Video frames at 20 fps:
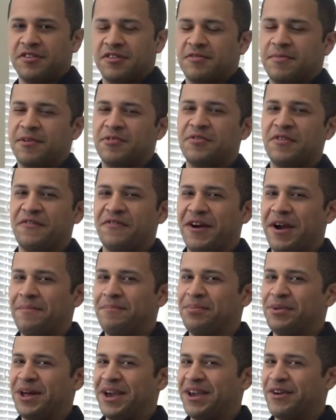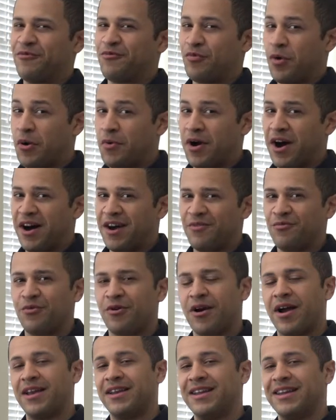especially if I'm playing Rohan
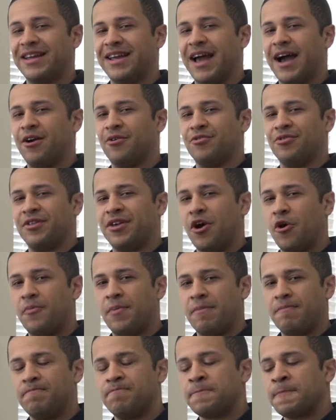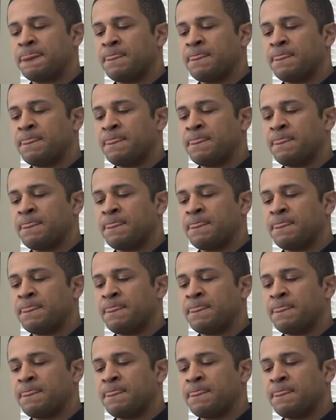where I need it out in the open.